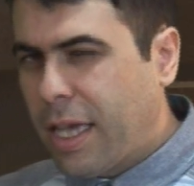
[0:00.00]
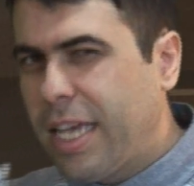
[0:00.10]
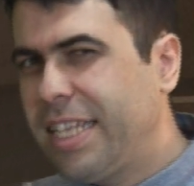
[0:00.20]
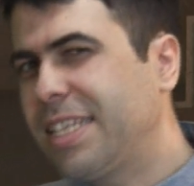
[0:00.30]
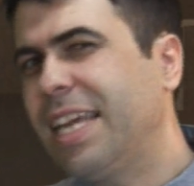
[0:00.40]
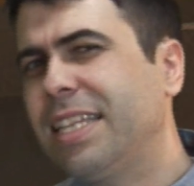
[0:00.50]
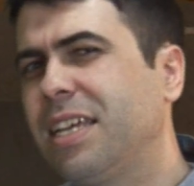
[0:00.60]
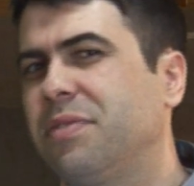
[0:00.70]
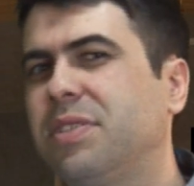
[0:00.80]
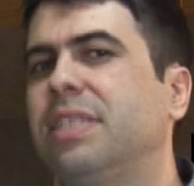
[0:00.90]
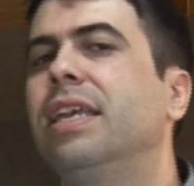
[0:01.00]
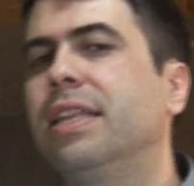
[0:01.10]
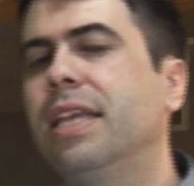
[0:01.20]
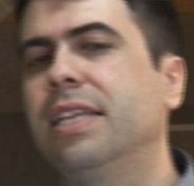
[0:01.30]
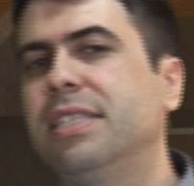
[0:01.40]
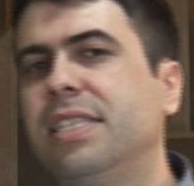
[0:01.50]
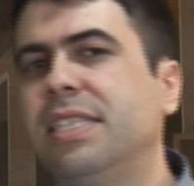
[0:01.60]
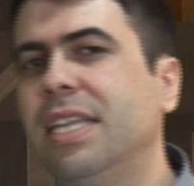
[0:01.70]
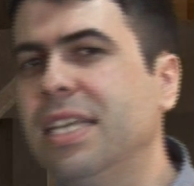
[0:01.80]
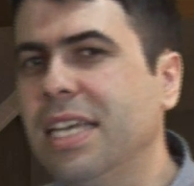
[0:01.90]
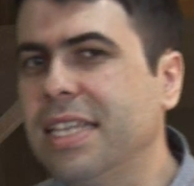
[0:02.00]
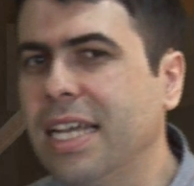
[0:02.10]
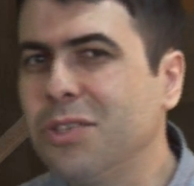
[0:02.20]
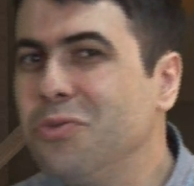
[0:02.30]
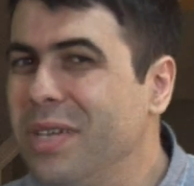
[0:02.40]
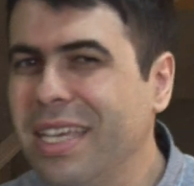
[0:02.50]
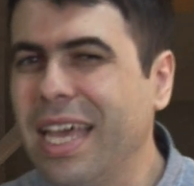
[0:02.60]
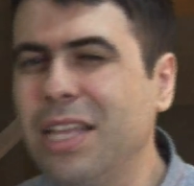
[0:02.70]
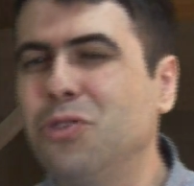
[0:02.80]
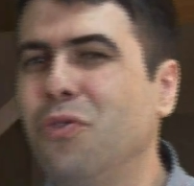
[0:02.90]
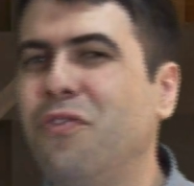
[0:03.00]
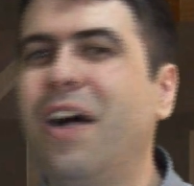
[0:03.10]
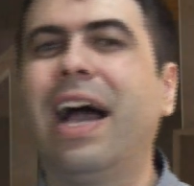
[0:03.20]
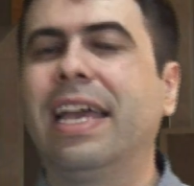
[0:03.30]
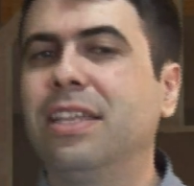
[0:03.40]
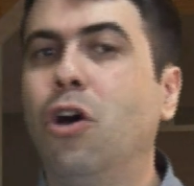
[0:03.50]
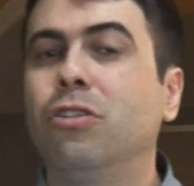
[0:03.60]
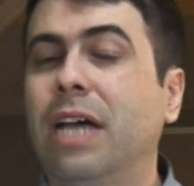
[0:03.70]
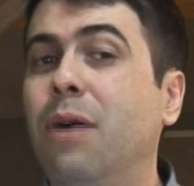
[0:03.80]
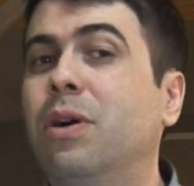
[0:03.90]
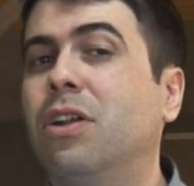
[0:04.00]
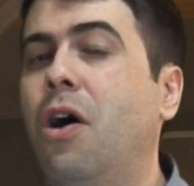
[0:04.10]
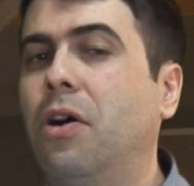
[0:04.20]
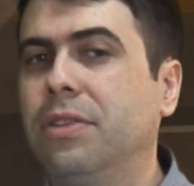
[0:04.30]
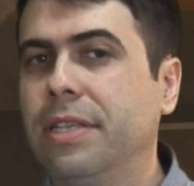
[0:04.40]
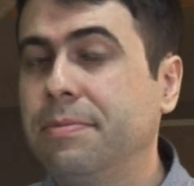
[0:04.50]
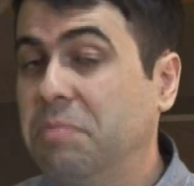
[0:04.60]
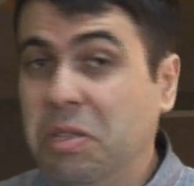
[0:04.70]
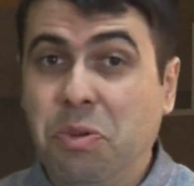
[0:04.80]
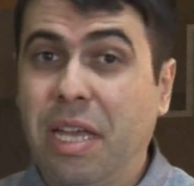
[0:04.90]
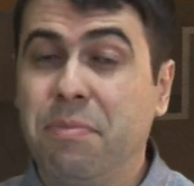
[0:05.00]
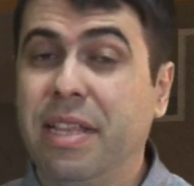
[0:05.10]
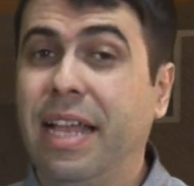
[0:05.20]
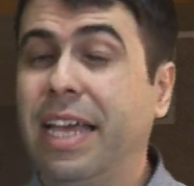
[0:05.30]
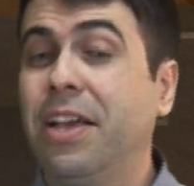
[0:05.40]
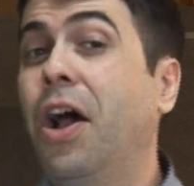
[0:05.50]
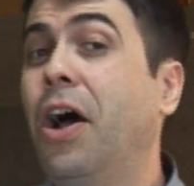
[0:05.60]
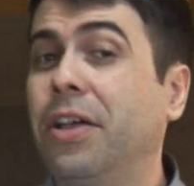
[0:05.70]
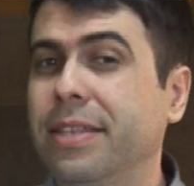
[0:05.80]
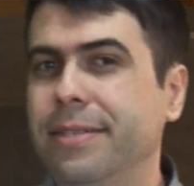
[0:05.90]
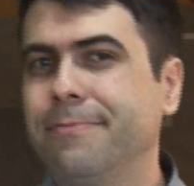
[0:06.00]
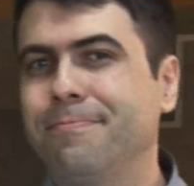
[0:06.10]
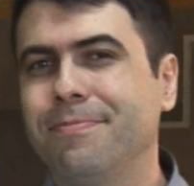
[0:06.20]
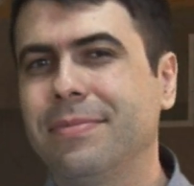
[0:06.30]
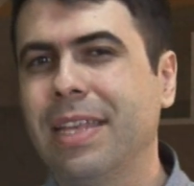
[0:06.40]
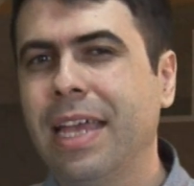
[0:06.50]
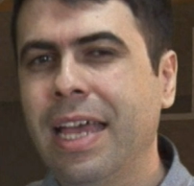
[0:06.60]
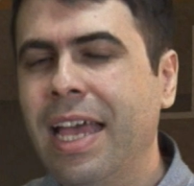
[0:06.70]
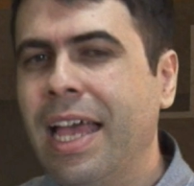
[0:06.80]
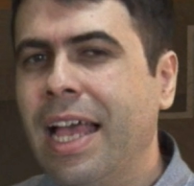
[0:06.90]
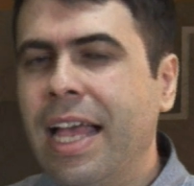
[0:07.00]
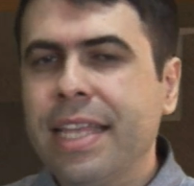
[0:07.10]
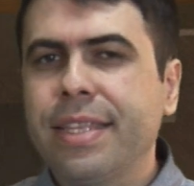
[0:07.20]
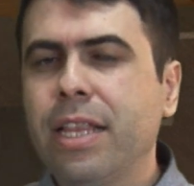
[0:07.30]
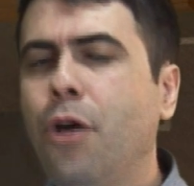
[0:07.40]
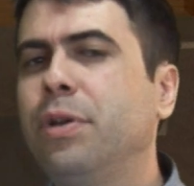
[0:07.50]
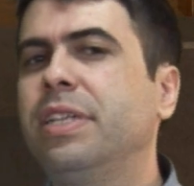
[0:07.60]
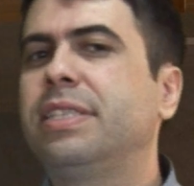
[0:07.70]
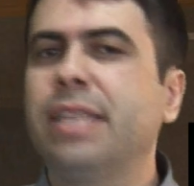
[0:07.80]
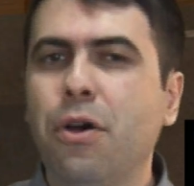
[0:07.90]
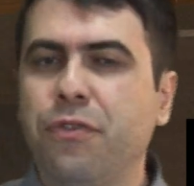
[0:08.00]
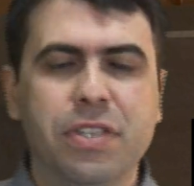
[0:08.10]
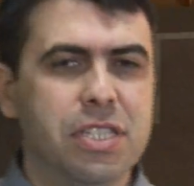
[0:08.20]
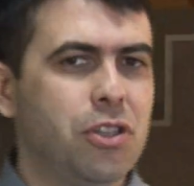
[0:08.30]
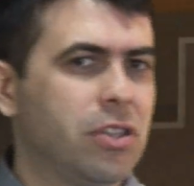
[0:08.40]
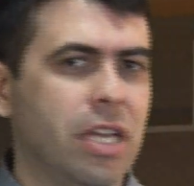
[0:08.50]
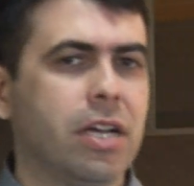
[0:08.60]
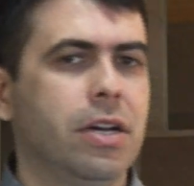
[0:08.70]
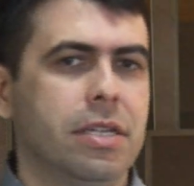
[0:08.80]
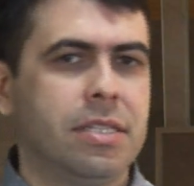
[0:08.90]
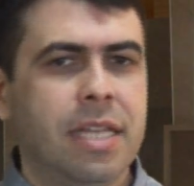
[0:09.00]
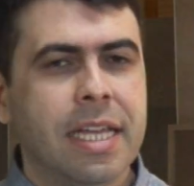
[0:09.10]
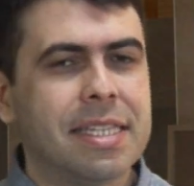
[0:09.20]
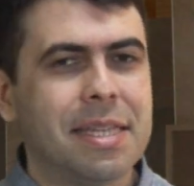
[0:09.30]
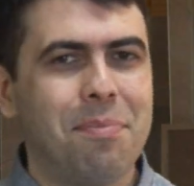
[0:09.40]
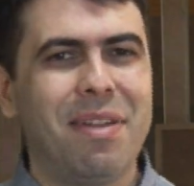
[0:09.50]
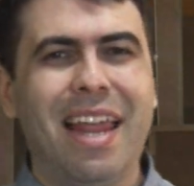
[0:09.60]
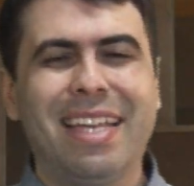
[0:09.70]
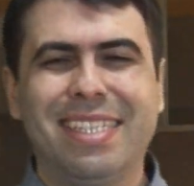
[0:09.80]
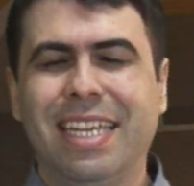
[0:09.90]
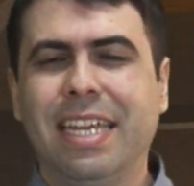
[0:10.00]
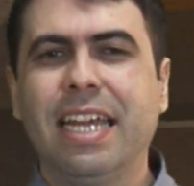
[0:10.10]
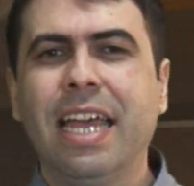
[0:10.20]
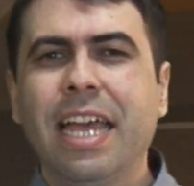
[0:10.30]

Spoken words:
In the center of sin is this thinking that we can do fine on our own, that we can be like God. The law in itself is not a curse, it's a blessing.